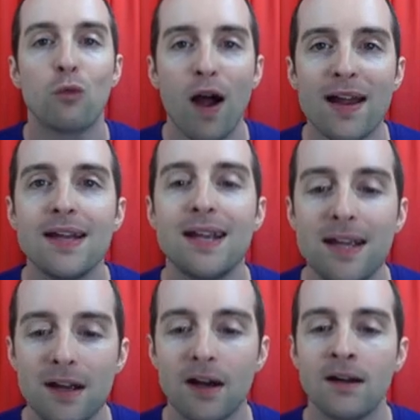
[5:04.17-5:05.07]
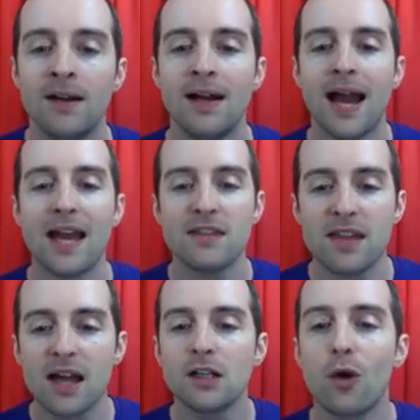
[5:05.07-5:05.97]
right here. And
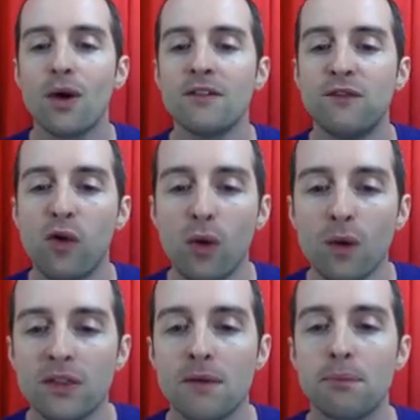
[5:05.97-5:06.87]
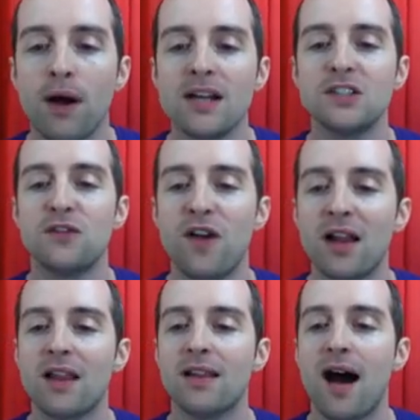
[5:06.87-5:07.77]
then going forward, the price
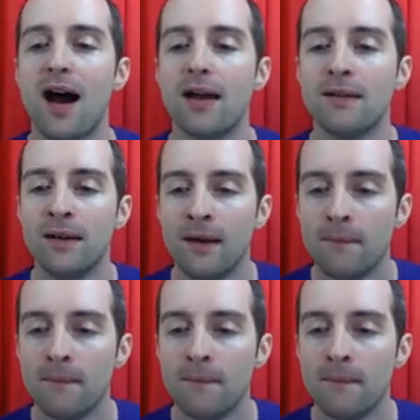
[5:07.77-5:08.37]
fell a lot.